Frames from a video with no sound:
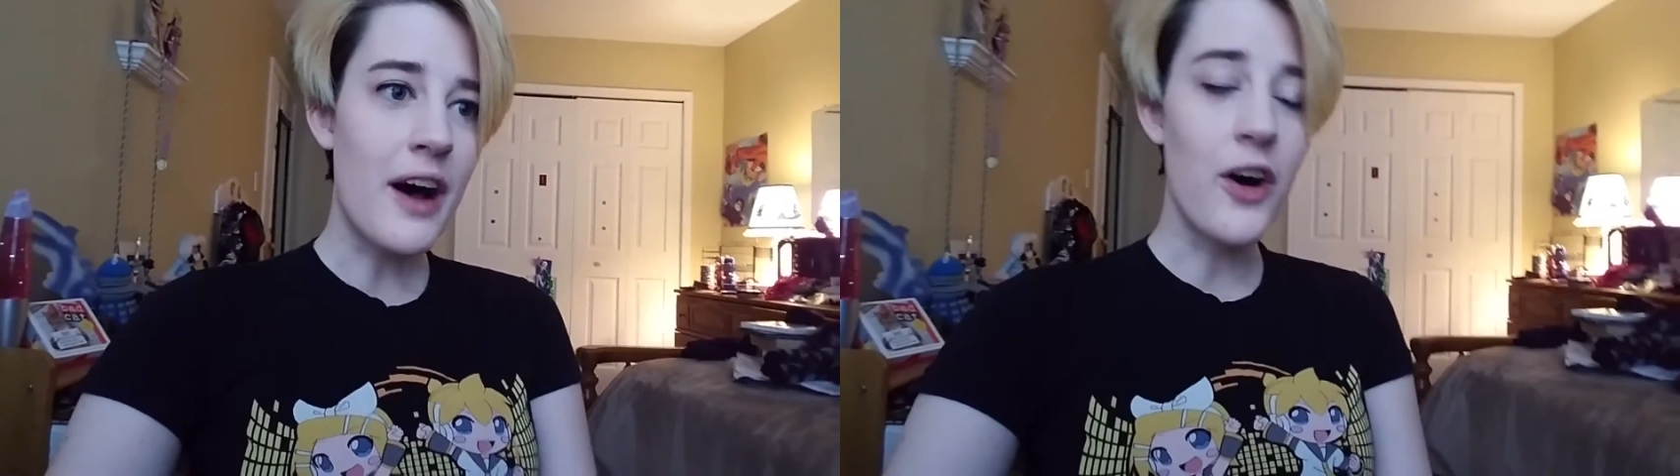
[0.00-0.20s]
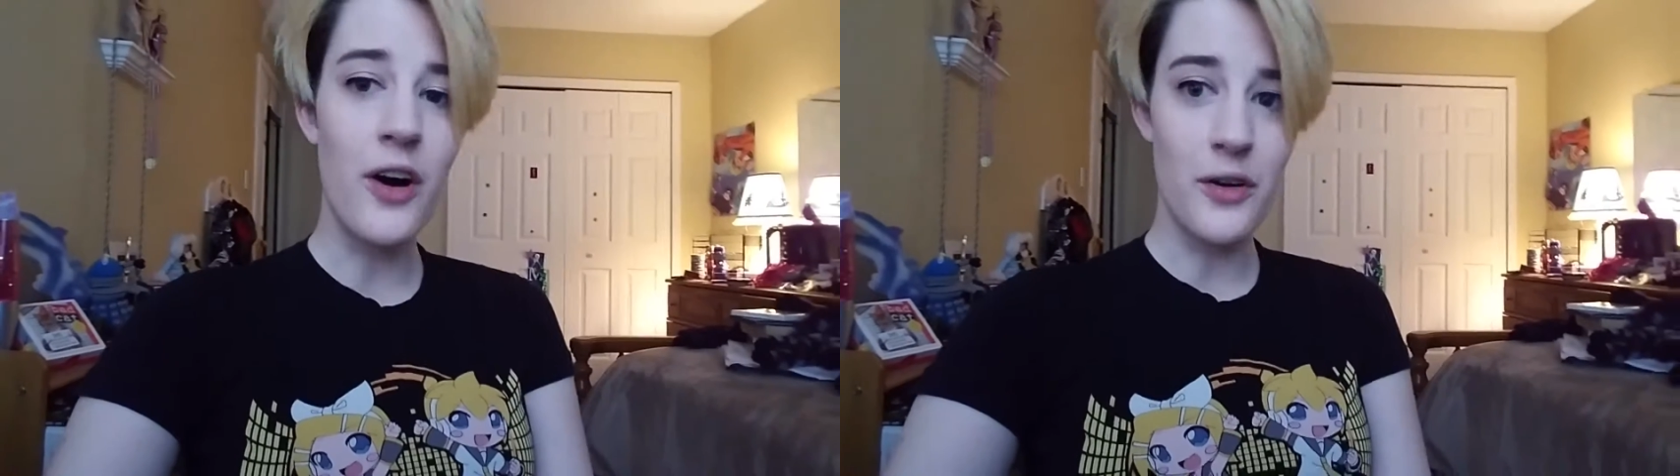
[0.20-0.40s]

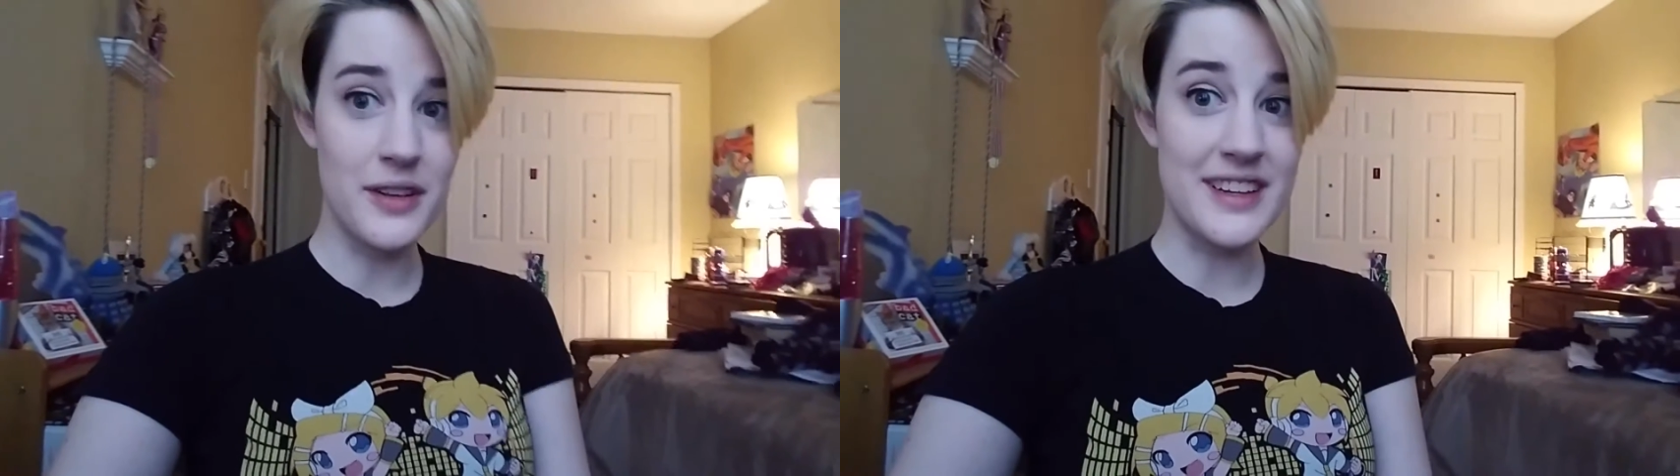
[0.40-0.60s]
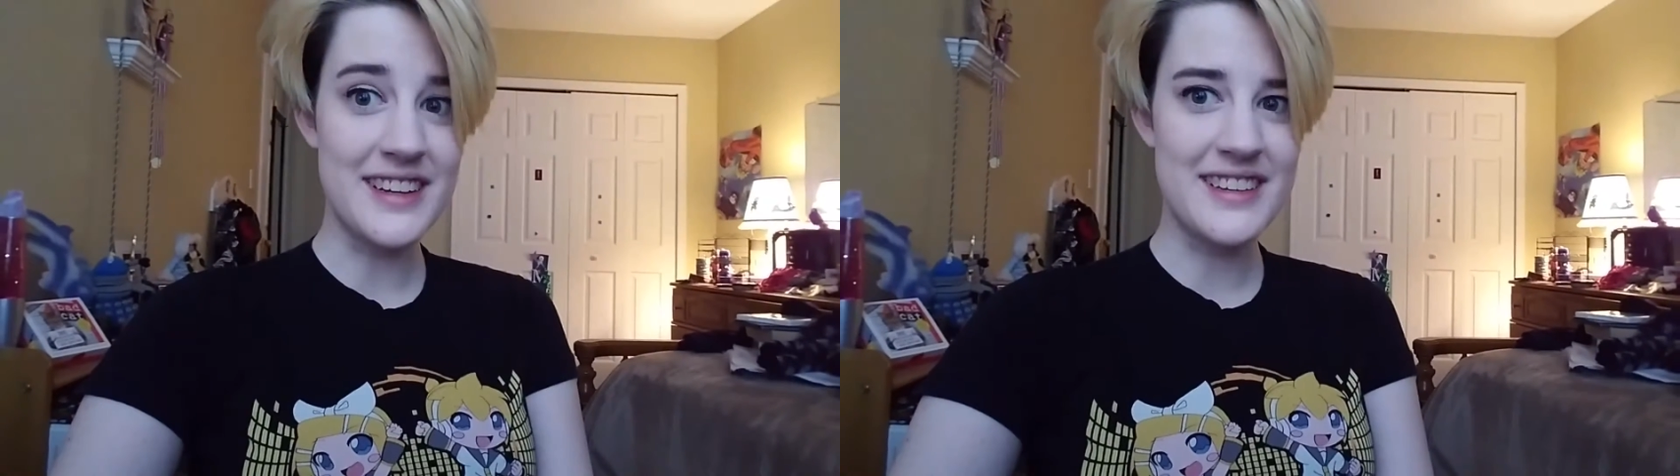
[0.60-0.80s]

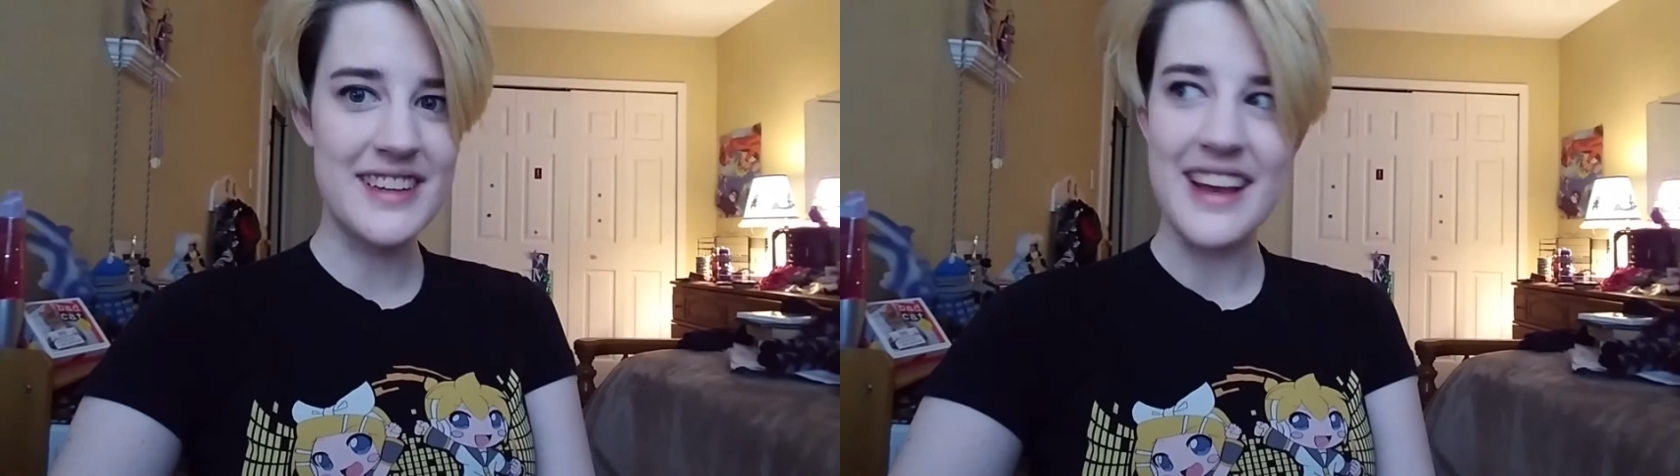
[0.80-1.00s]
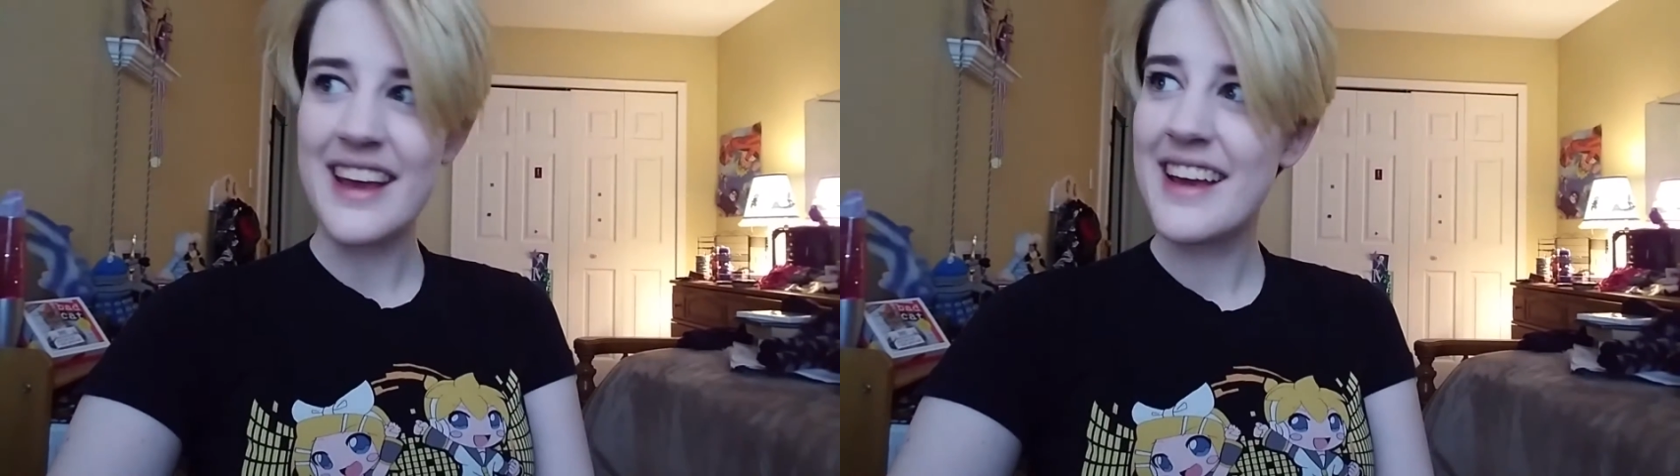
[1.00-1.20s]
Holy
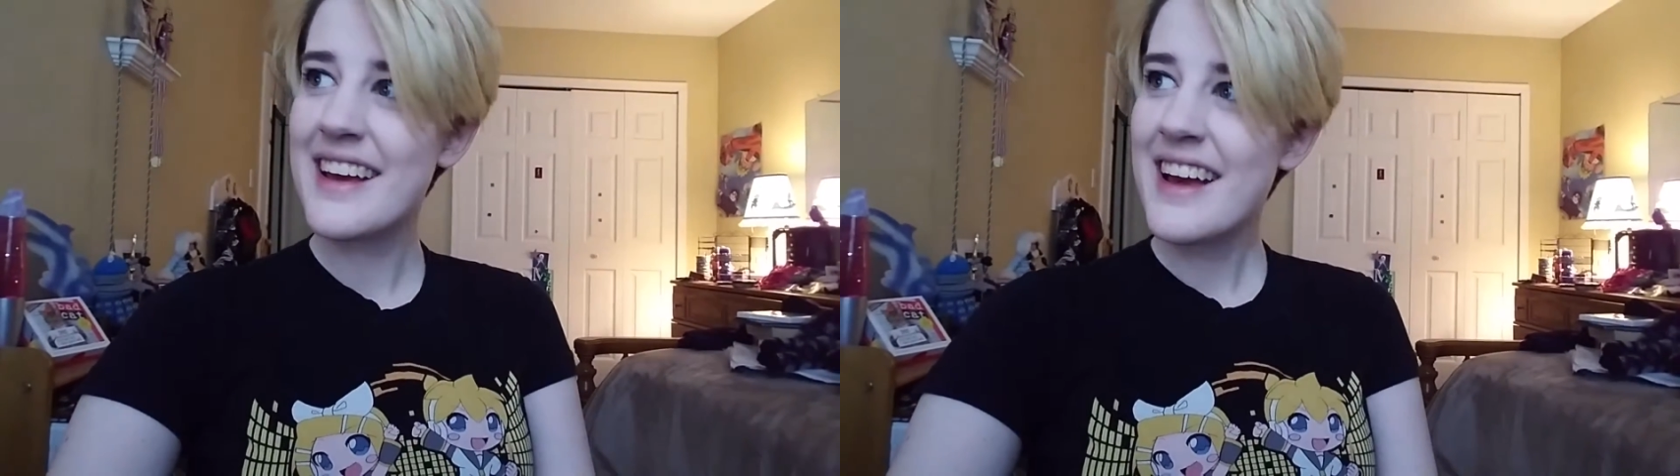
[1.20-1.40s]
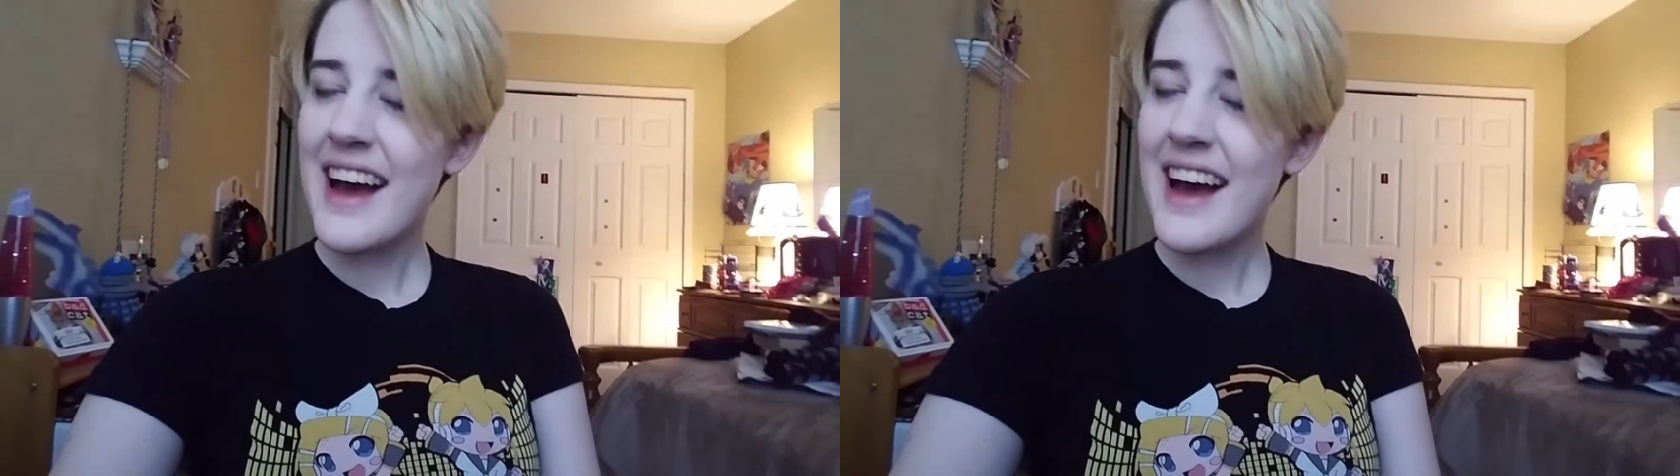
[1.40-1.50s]
shit.